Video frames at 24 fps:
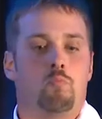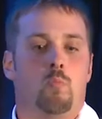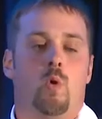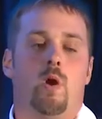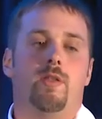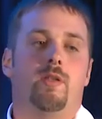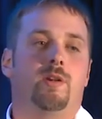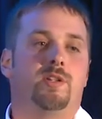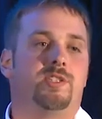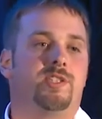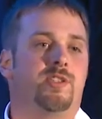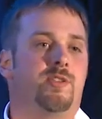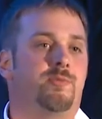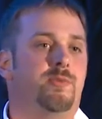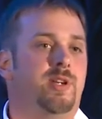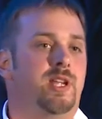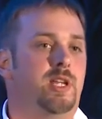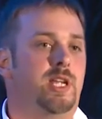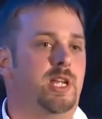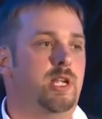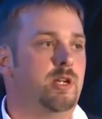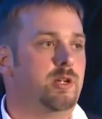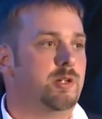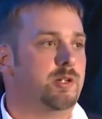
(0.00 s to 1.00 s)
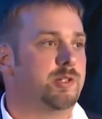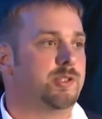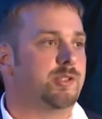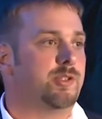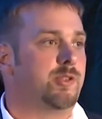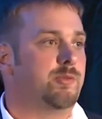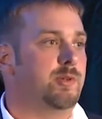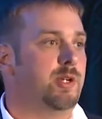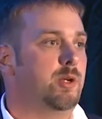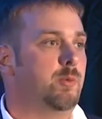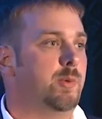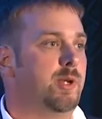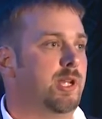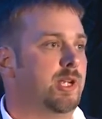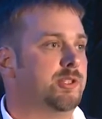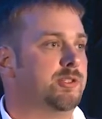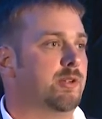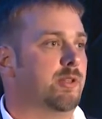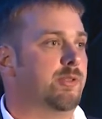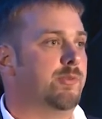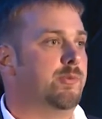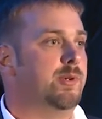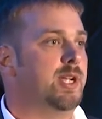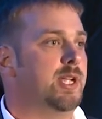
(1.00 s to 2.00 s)
whether it's 3 years, 3
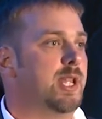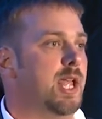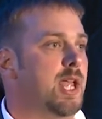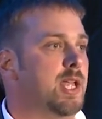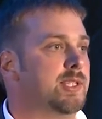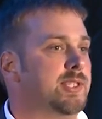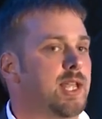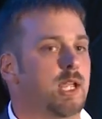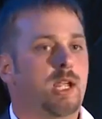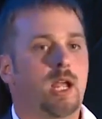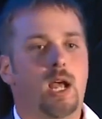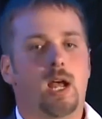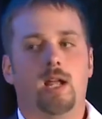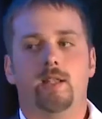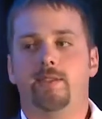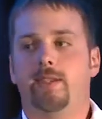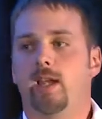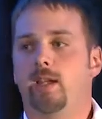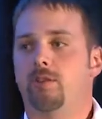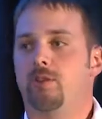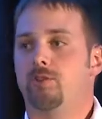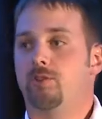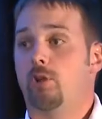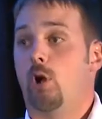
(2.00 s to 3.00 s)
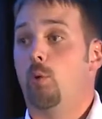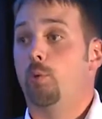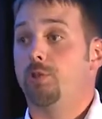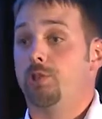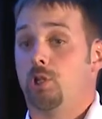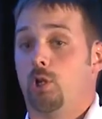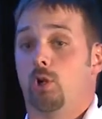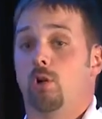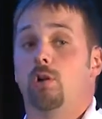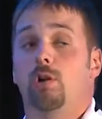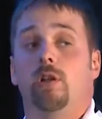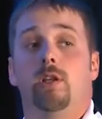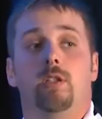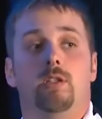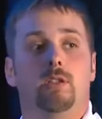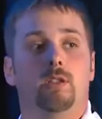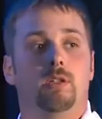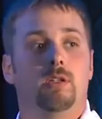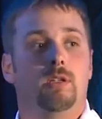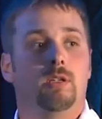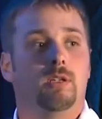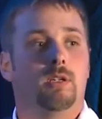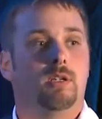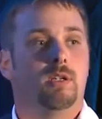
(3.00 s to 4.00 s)
weeks, or 3 days, that content is always current,
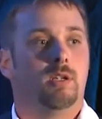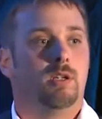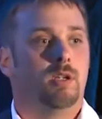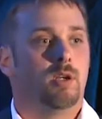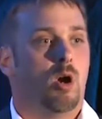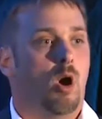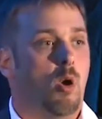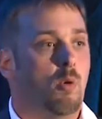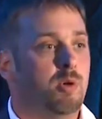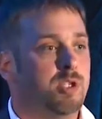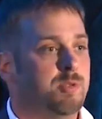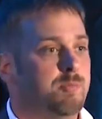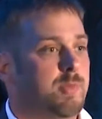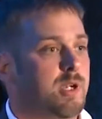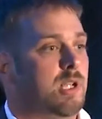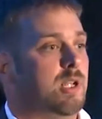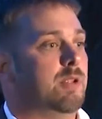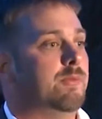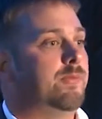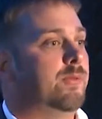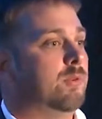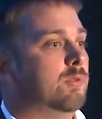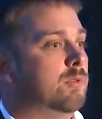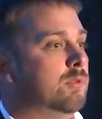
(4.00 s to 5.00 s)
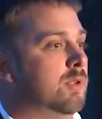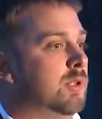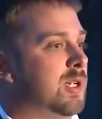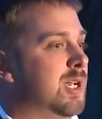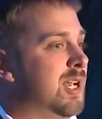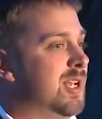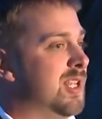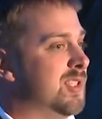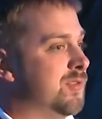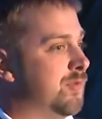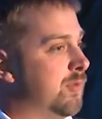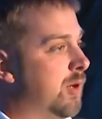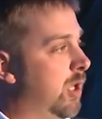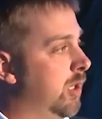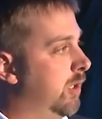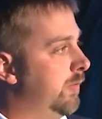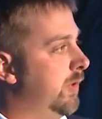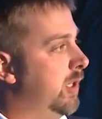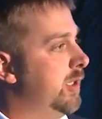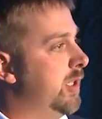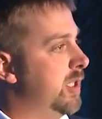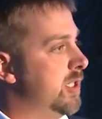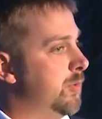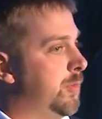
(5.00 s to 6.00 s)
always meaningful, and as
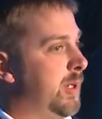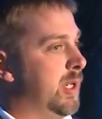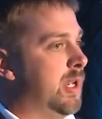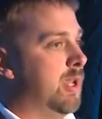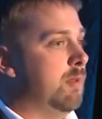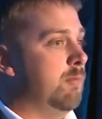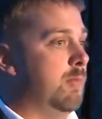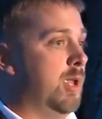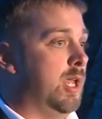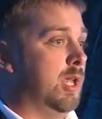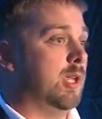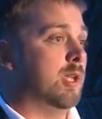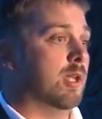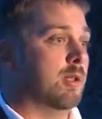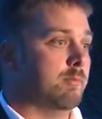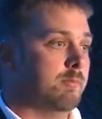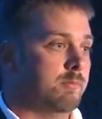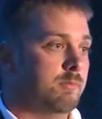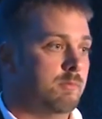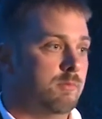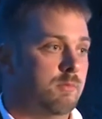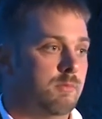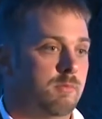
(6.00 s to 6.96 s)
relevant as we can make it.